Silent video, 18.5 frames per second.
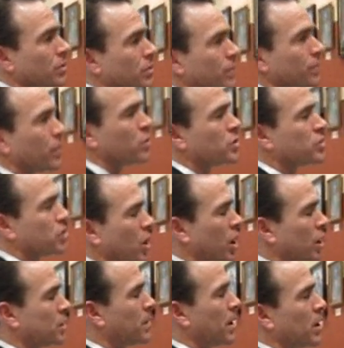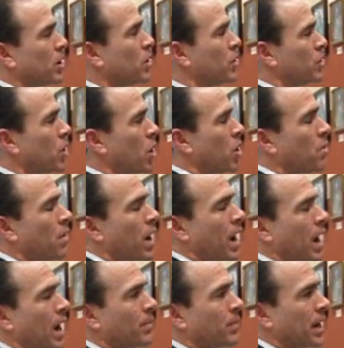We've always talked about going to
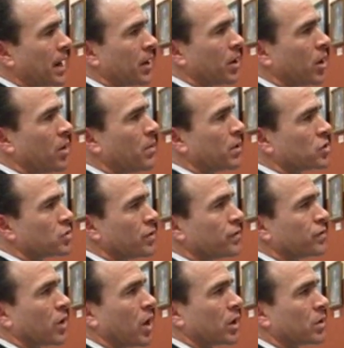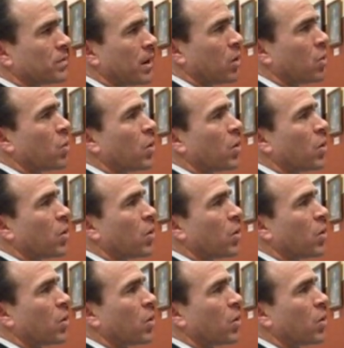Omaha, but I don't know how much we've talked about